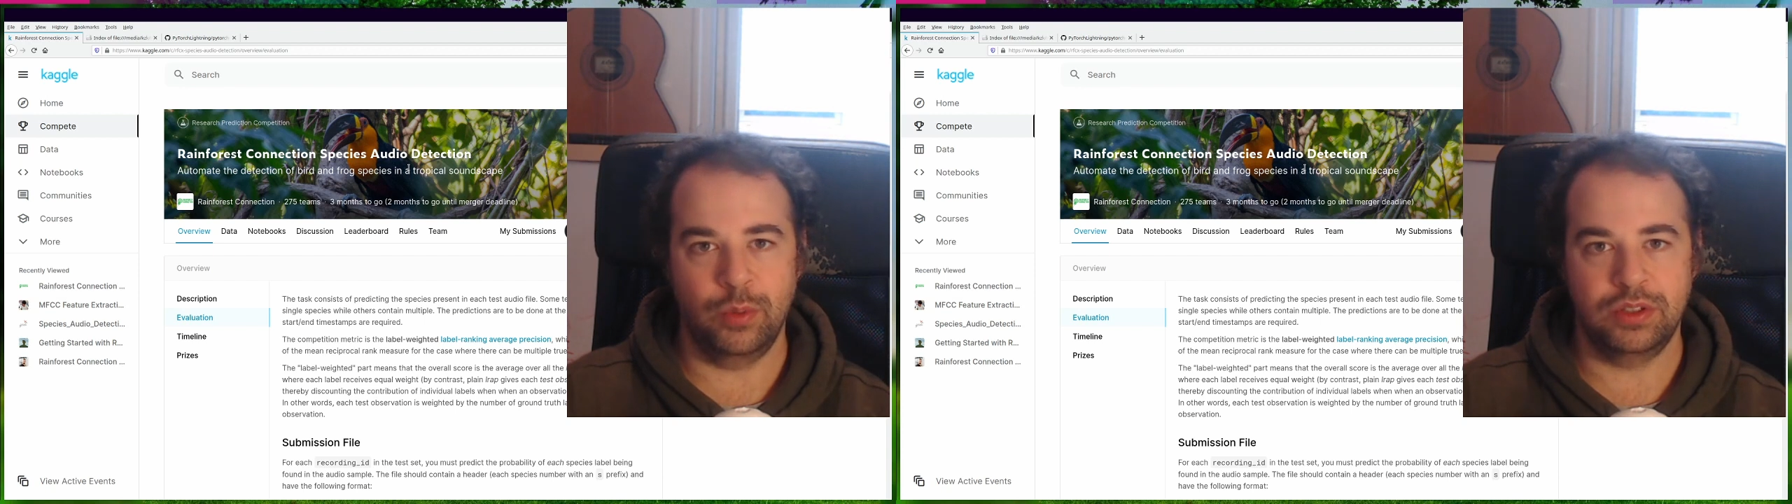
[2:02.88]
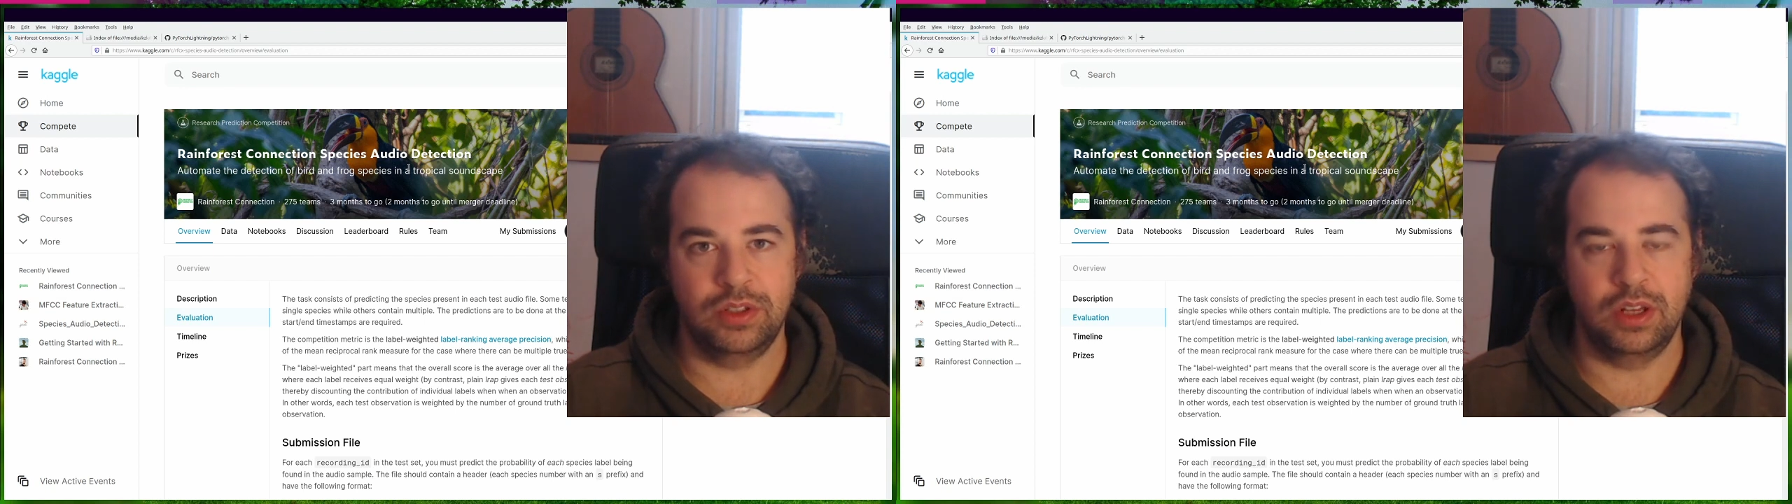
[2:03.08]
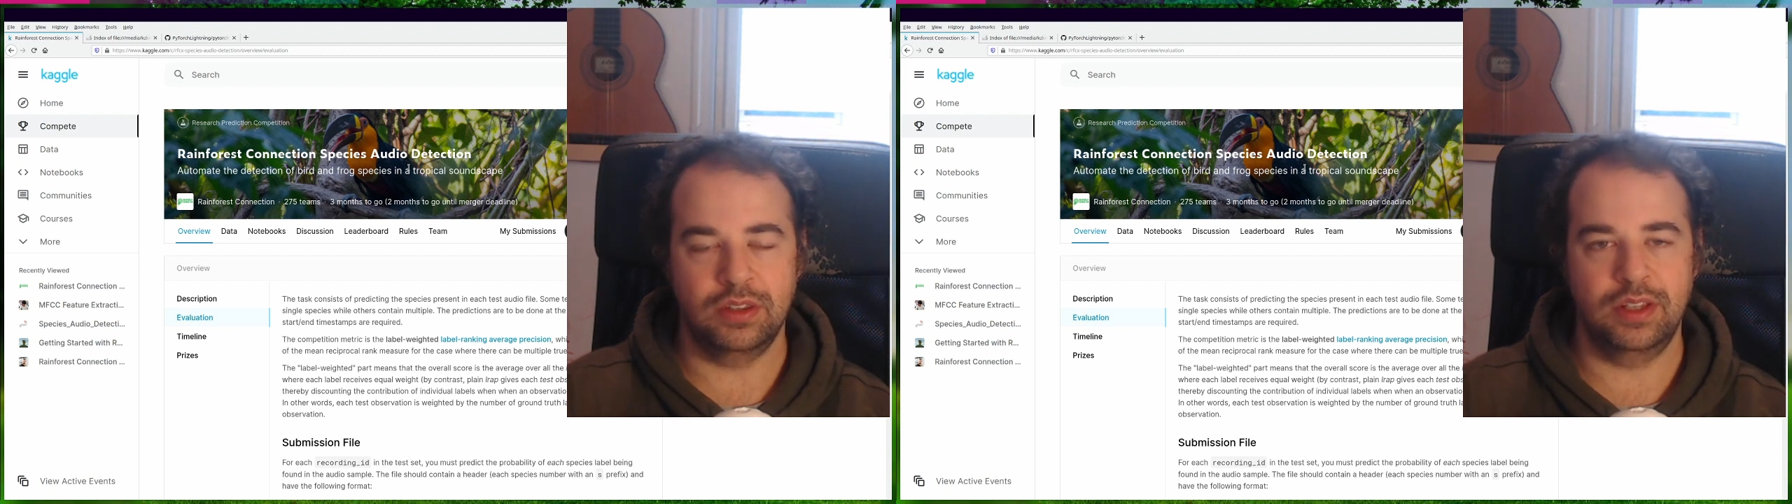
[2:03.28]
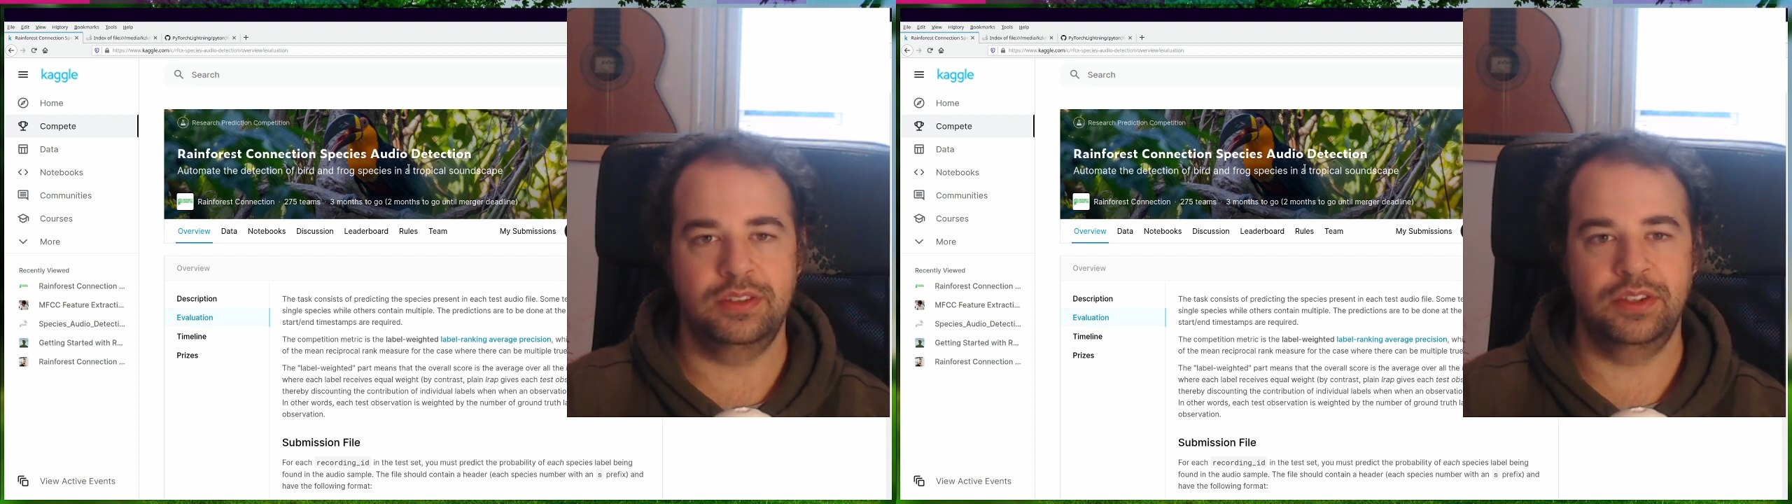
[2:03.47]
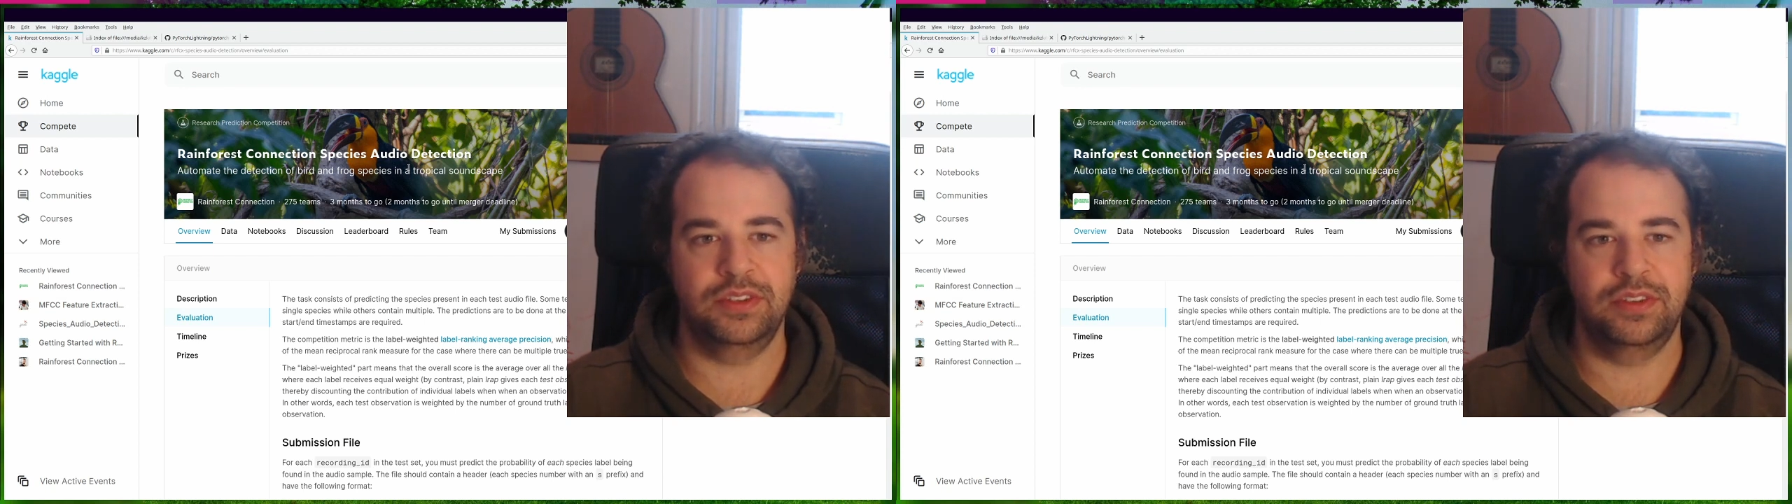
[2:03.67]
it's not the
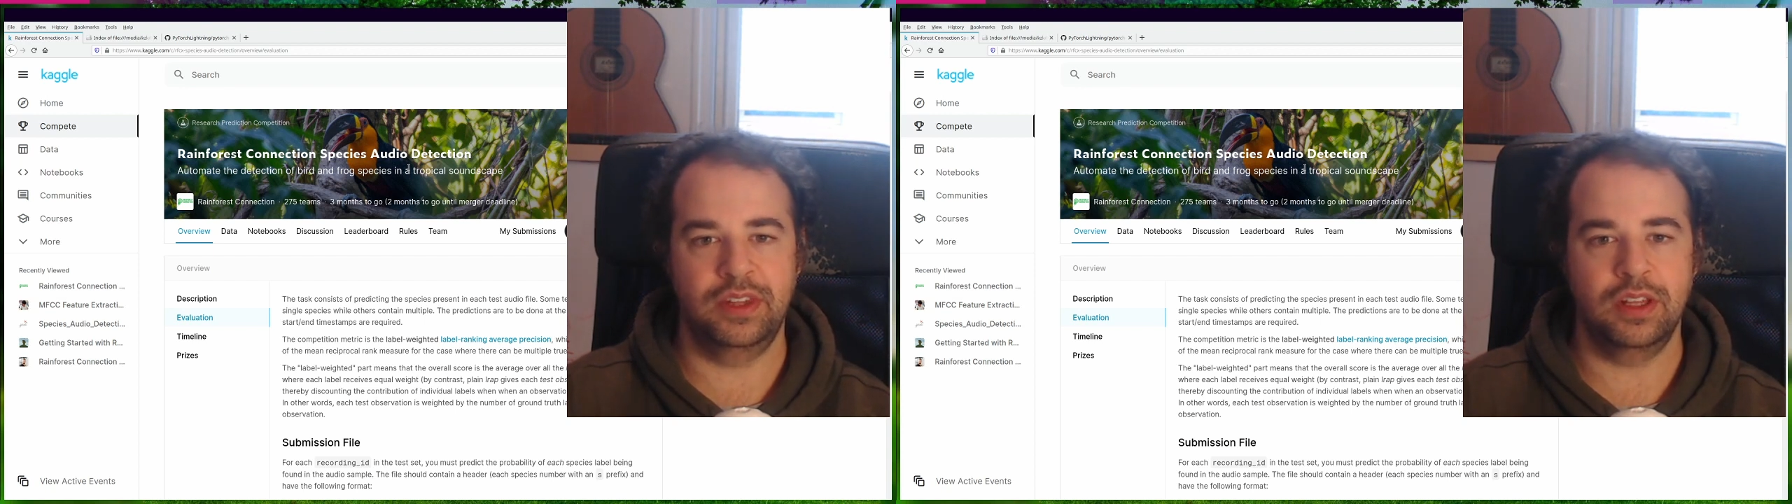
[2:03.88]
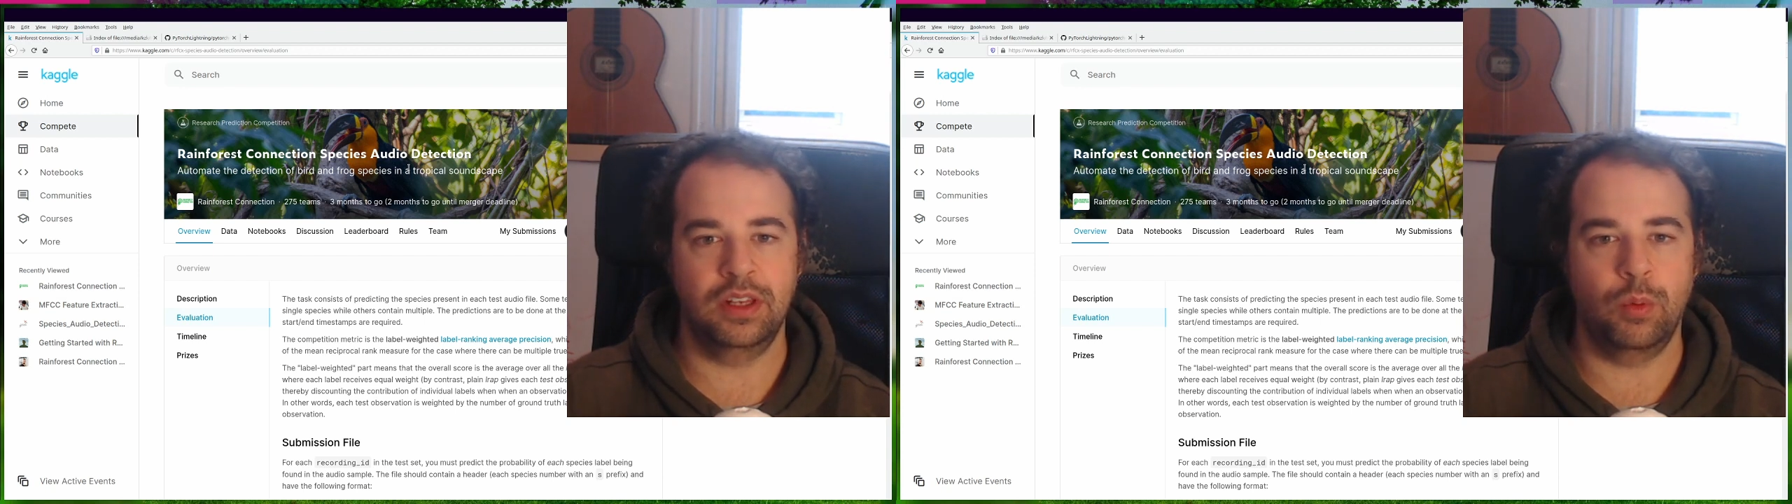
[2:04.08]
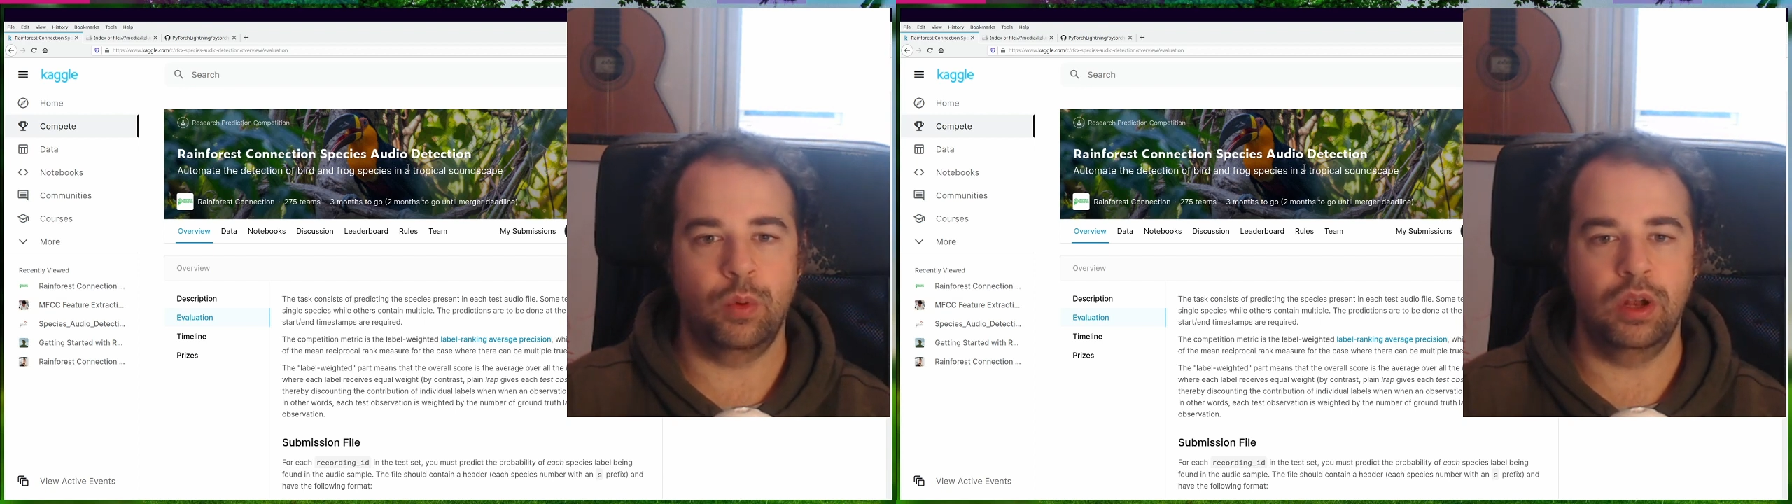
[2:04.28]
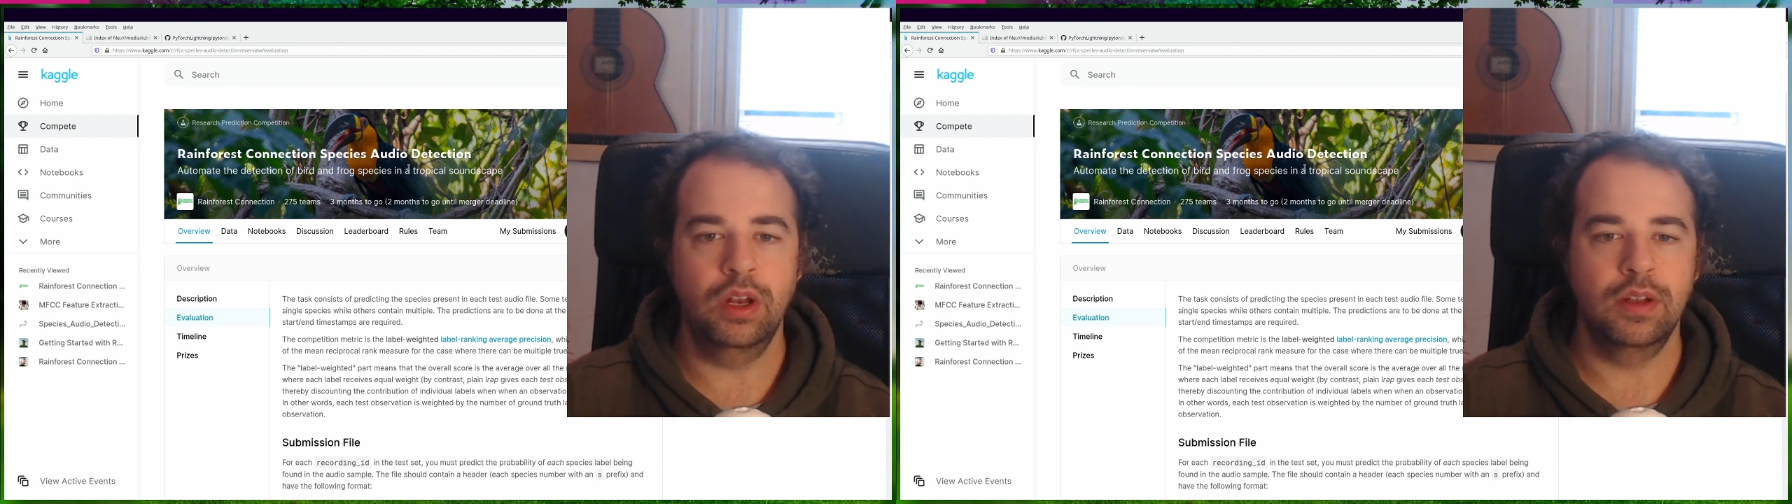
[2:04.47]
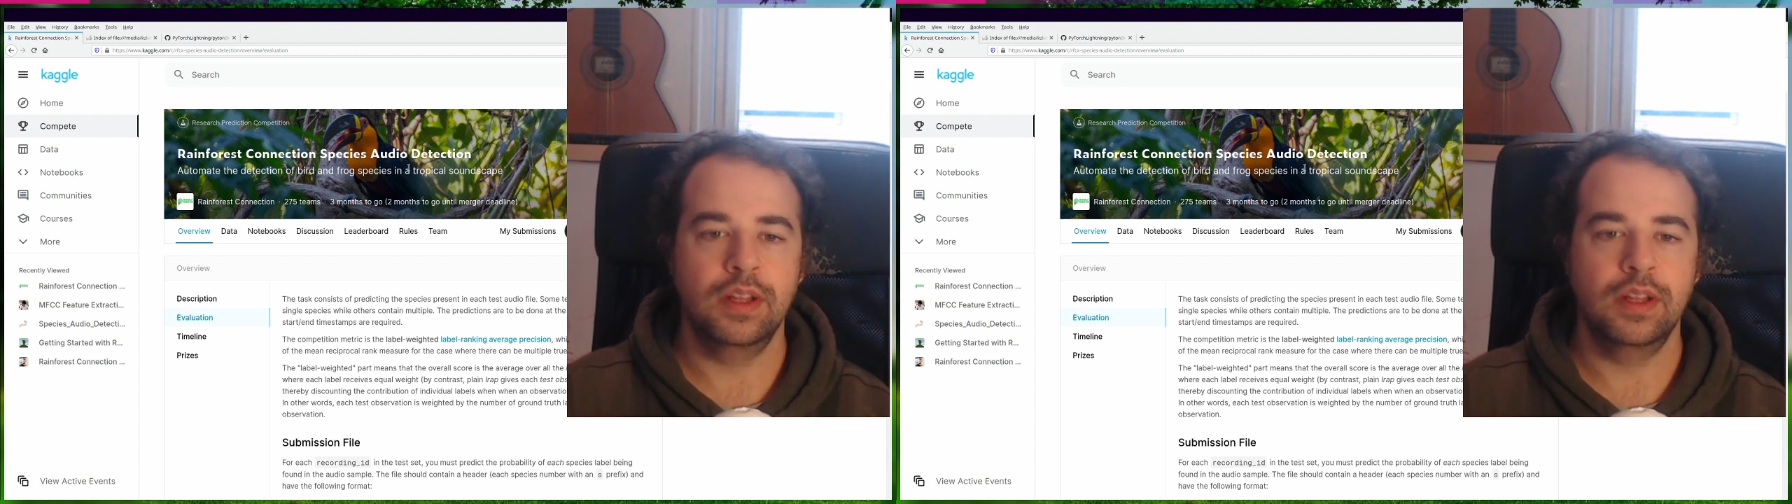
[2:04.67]
easiest thing in the world.